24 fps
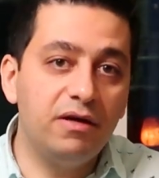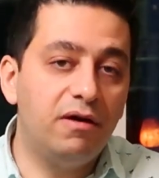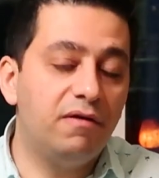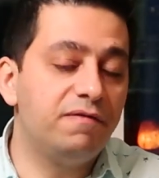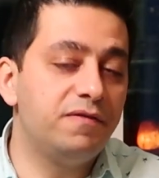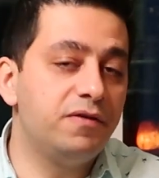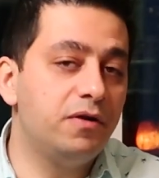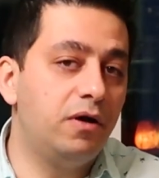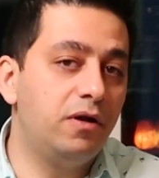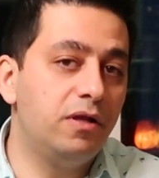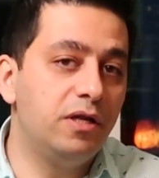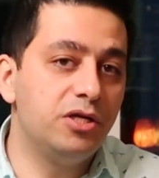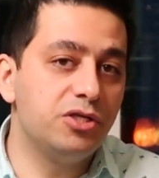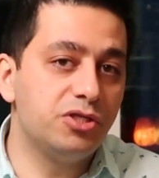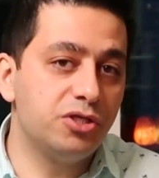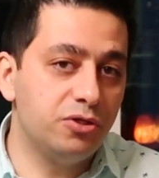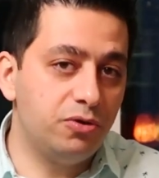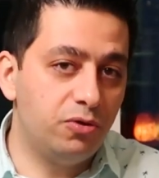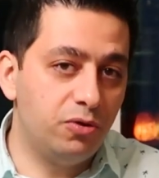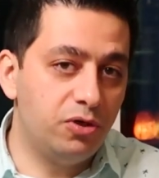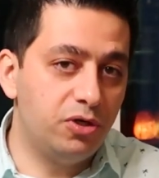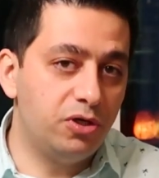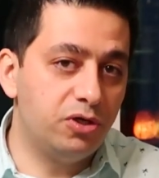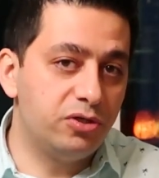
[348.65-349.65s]
enough knowledge
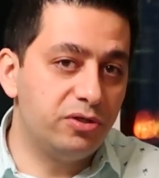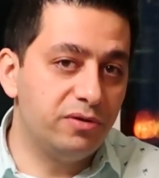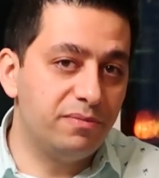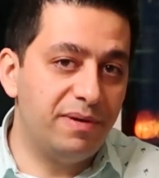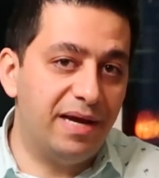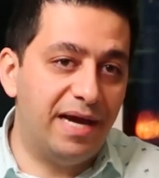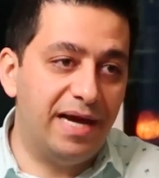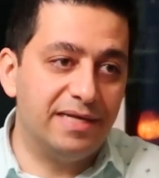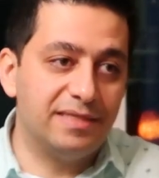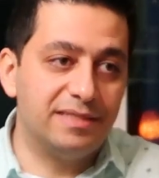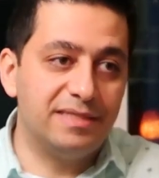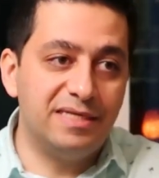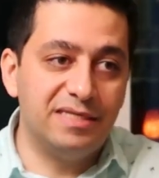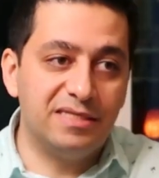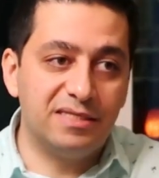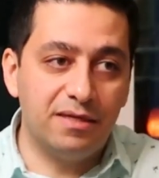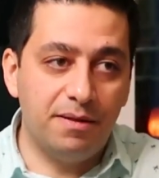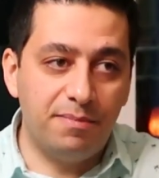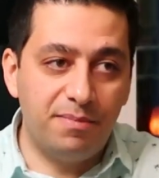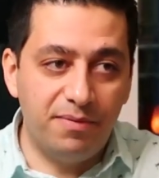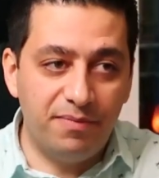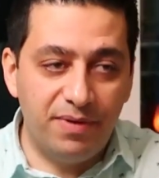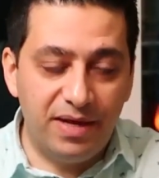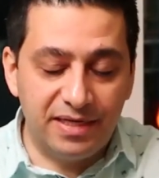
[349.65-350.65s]
in order to pass these
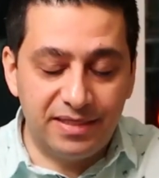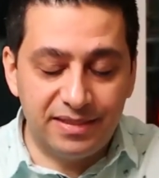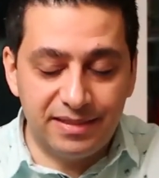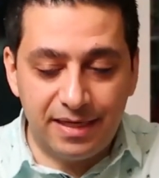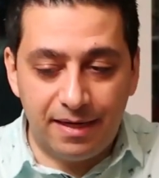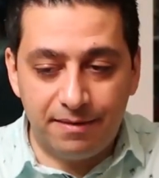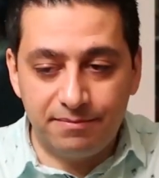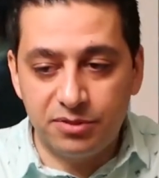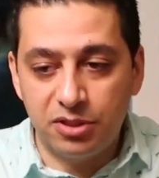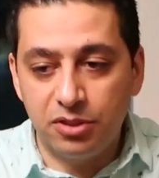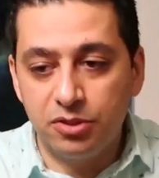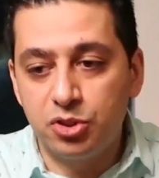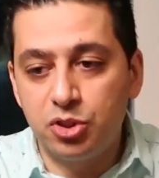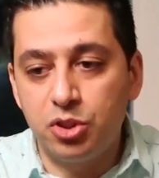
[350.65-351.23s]
type of exams.